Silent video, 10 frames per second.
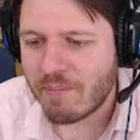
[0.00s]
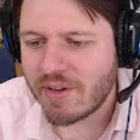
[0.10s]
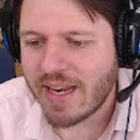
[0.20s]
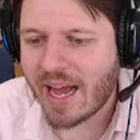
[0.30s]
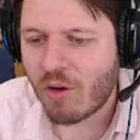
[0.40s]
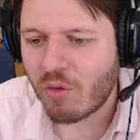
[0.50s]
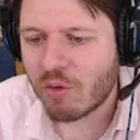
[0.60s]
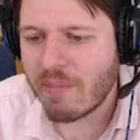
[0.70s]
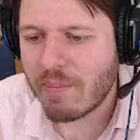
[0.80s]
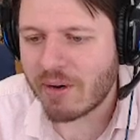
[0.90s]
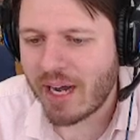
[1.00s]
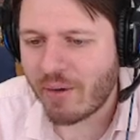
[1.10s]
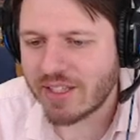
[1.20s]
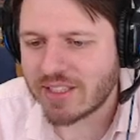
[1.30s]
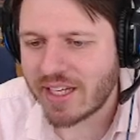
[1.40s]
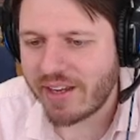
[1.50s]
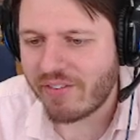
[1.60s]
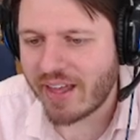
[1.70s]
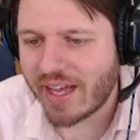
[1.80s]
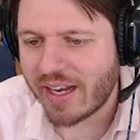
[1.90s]
Now, remember how I said
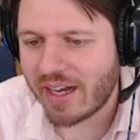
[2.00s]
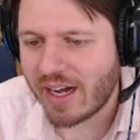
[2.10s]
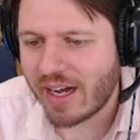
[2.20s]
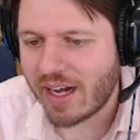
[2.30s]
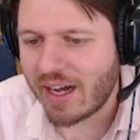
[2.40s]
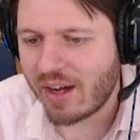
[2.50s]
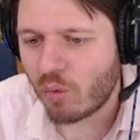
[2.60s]
that